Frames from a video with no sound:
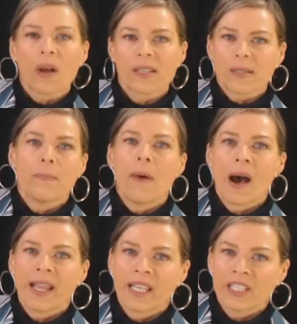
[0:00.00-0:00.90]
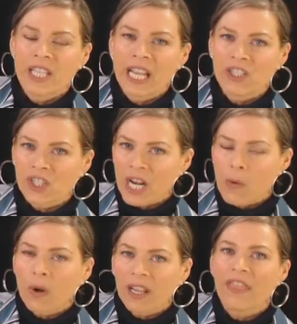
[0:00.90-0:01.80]
was my intention.
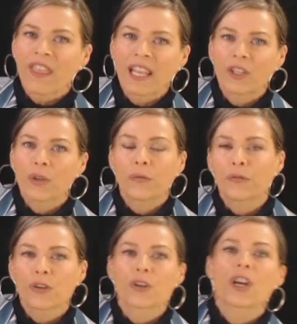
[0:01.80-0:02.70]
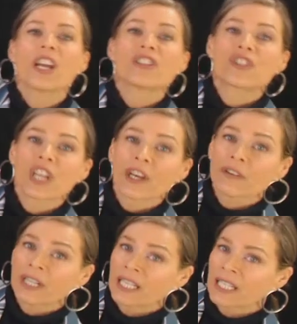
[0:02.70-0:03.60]
I want to thank you for
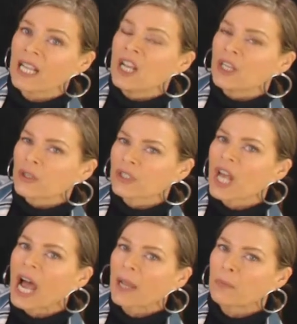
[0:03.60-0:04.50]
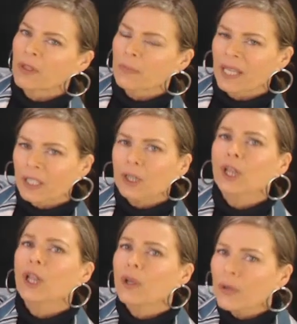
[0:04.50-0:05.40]
sharing your time with me
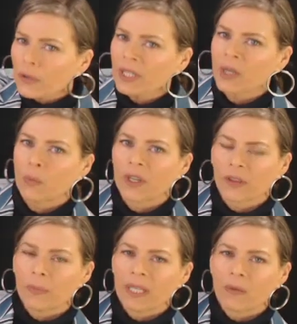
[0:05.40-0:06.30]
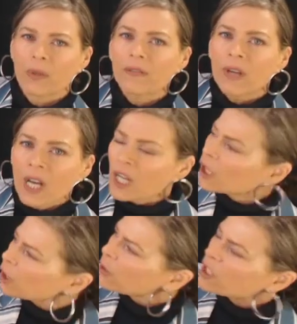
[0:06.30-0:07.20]
and learning with me. We've
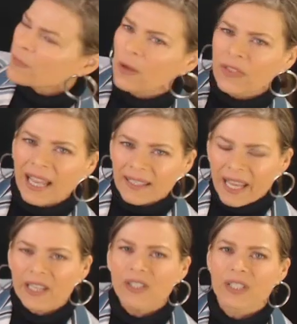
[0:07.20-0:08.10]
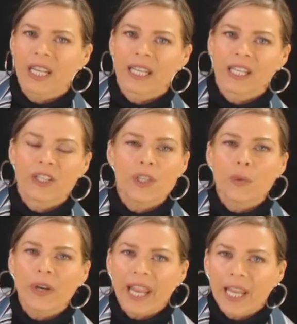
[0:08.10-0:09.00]
learned about that case study, and
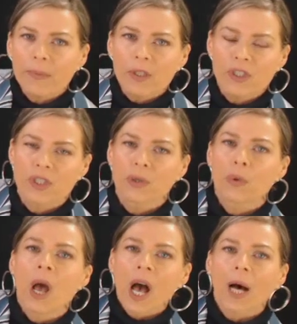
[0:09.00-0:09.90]
you were able to